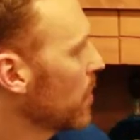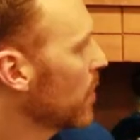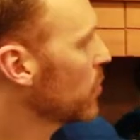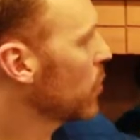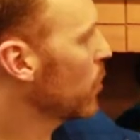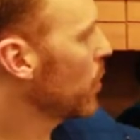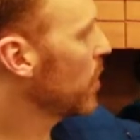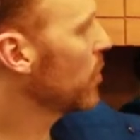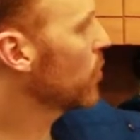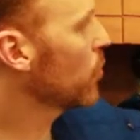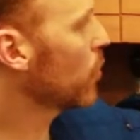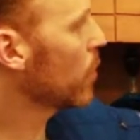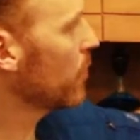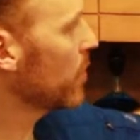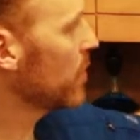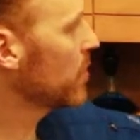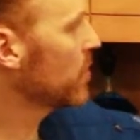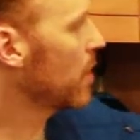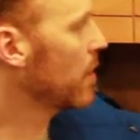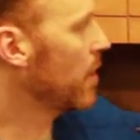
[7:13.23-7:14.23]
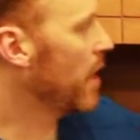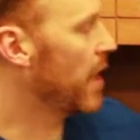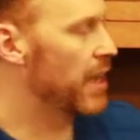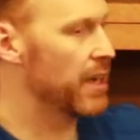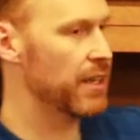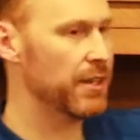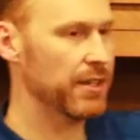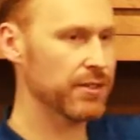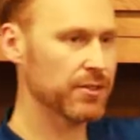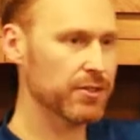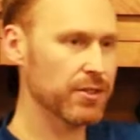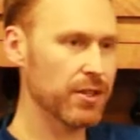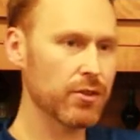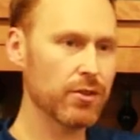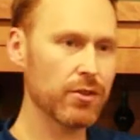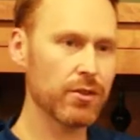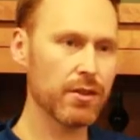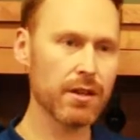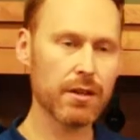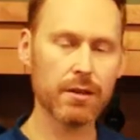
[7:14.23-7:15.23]
So endorphins are agonists,
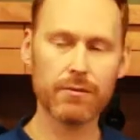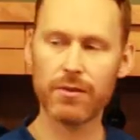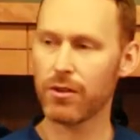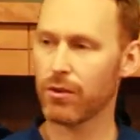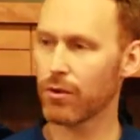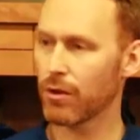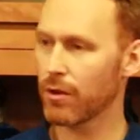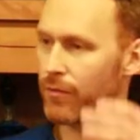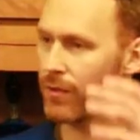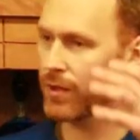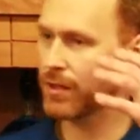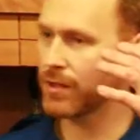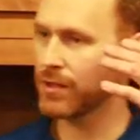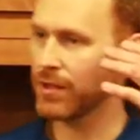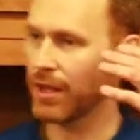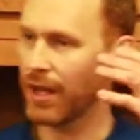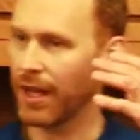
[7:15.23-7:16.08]
and think of endorphins